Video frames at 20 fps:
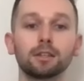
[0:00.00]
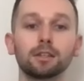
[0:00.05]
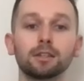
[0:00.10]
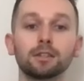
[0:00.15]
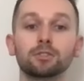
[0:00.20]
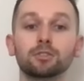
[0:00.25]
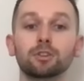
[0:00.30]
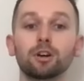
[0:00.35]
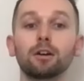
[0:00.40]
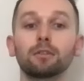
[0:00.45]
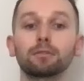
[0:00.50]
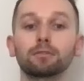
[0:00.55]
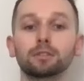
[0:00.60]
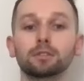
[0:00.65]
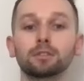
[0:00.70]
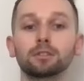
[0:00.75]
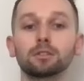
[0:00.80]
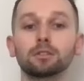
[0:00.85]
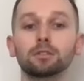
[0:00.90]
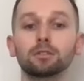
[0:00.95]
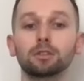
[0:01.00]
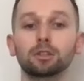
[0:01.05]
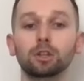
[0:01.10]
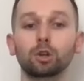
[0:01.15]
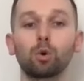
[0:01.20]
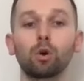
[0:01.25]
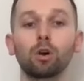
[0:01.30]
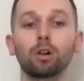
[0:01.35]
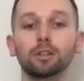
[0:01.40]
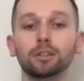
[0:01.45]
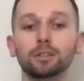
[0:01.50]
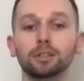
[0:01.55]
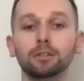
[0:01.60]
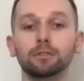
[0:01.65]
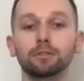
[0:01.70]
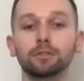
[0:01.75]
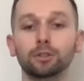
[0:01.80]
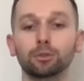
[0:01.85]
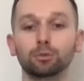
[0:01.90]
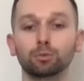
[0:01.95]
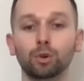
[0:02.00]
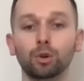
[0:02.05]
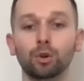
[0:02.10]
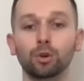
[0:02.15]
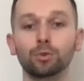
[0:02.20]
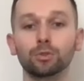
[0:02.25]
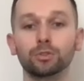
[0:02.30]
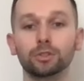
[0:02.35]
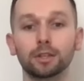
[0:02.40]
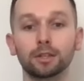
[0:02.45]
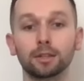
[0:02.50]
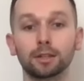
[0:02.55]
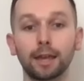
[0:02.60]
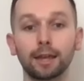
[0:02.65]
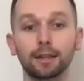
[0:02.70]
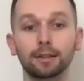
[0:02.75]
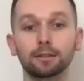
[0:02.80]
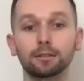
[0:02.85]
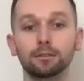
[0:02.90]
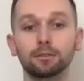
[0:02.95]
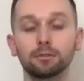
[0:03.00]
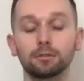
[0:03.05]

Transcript: is often the quality of their rolls and the